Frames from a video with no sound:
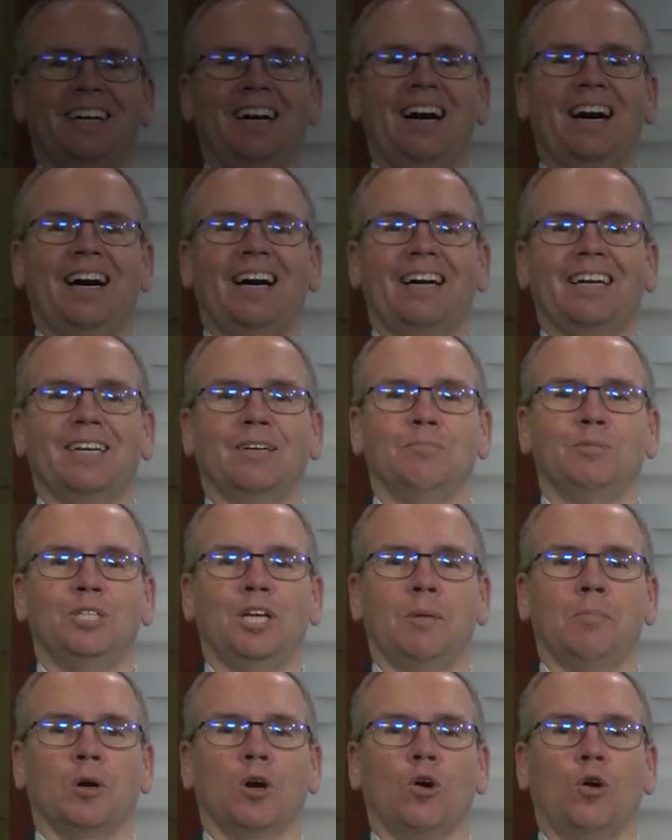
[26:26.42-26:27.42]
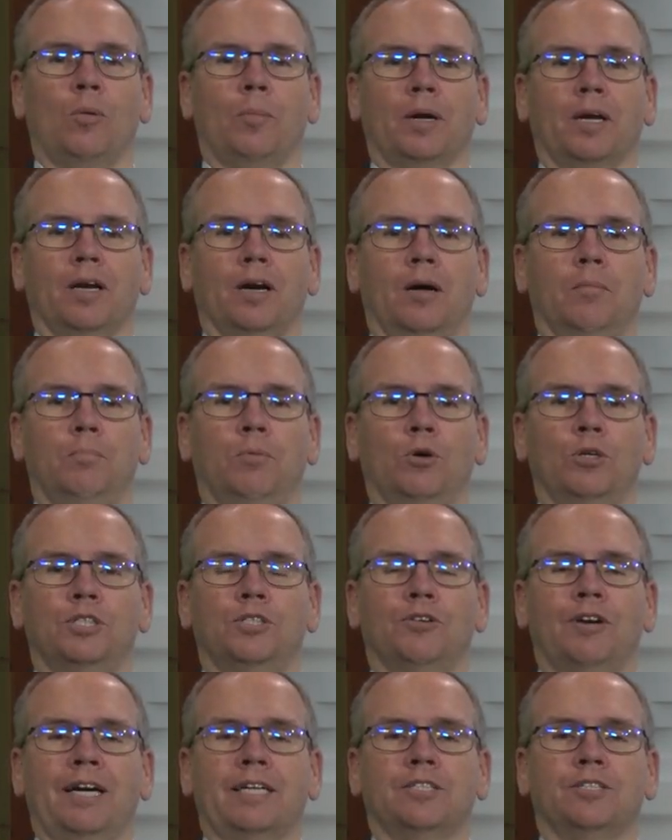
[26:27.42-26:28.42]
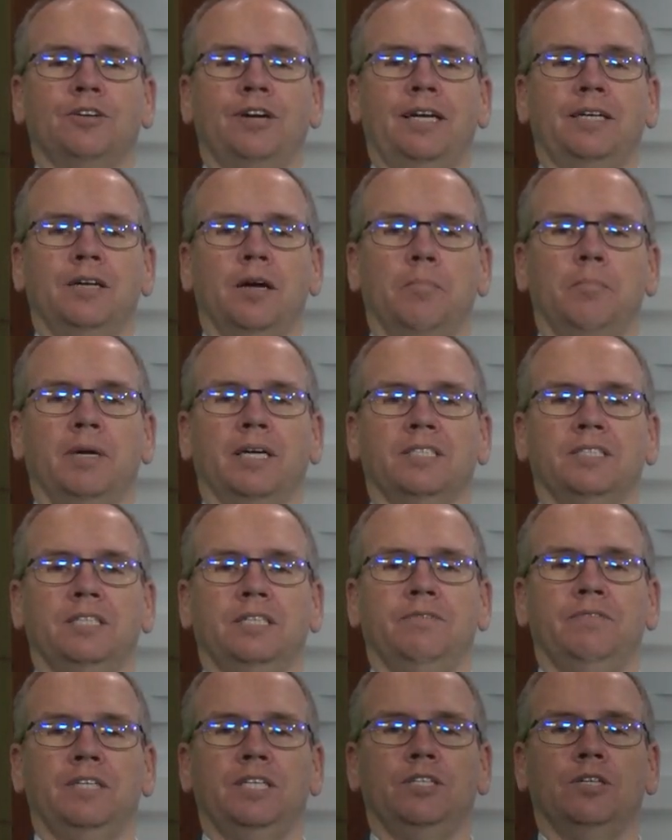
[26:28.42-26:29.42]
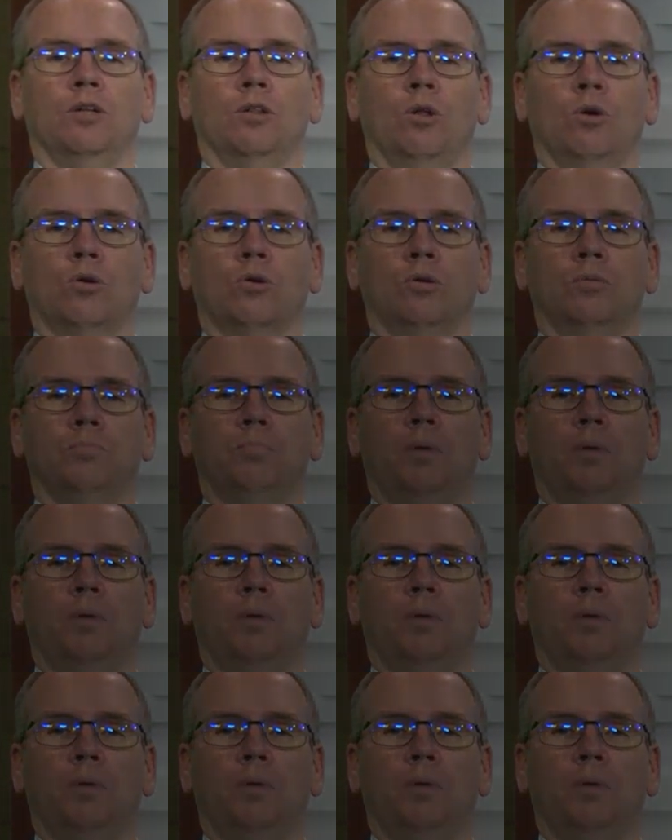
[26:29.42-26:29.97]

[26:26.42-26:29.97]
Hi, I'm Jay McCormick, a board director at Nutmeg TV, your local